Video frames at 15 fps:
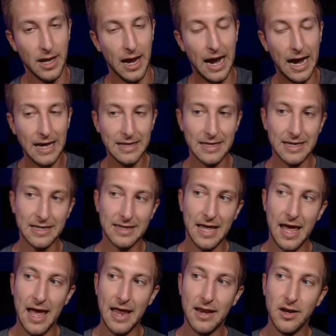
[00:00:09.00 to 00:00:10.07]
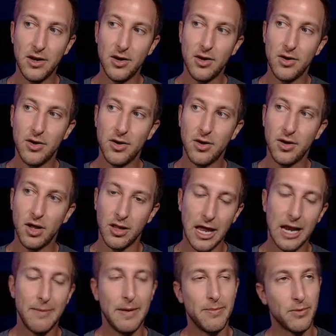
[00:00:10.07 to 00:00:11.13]
I think that a
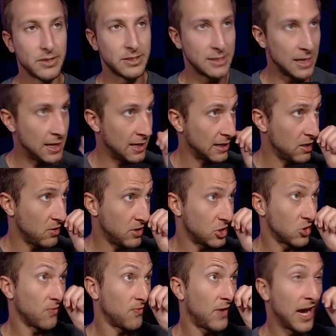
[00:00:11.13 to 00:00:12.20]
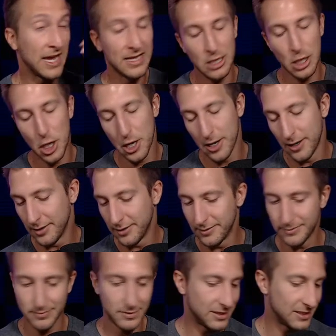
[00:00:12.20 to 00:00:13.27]
lot of people are saying, you know, he should fight
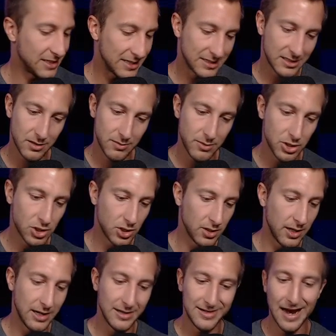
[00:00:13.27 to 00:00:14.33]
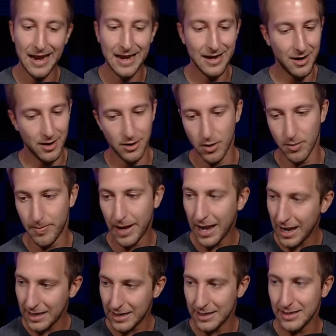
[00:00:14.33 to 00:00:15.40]
the system. He should indict Hunter
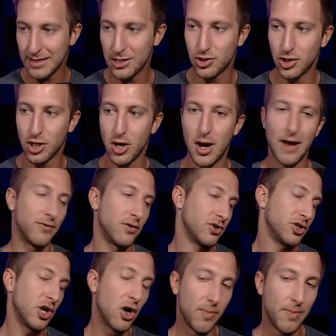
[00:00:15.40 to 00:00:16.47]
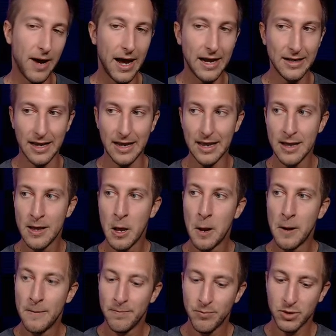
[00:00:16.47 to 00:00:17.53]
Biden. He should go after Joe Biden. Like,
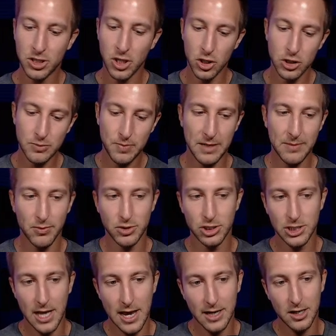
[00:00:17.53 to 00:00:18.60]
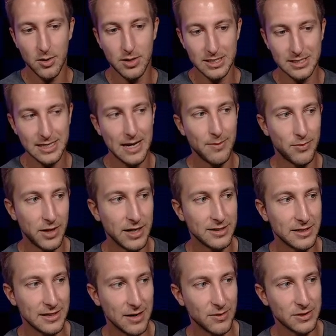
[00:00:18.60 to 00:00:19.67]
but those people are just echoing the same things
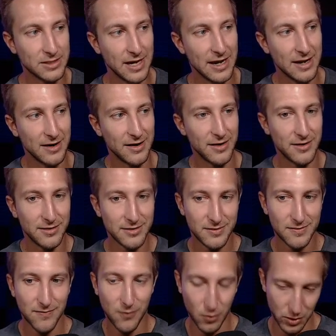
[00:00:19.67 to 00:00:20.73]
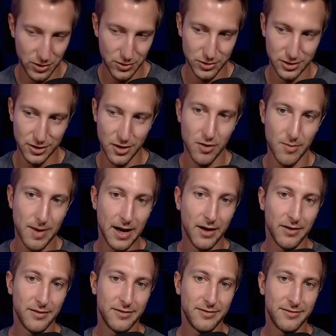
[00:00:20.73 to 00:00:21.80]
that they were saying 4 years ago
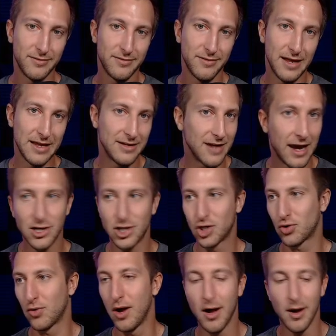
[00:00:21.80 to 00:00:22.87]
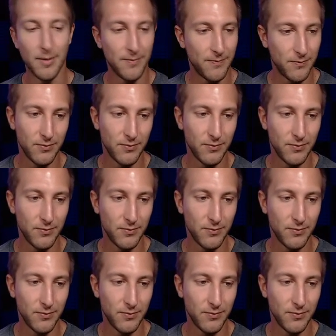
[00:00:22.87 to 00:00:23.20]
about indict Trump,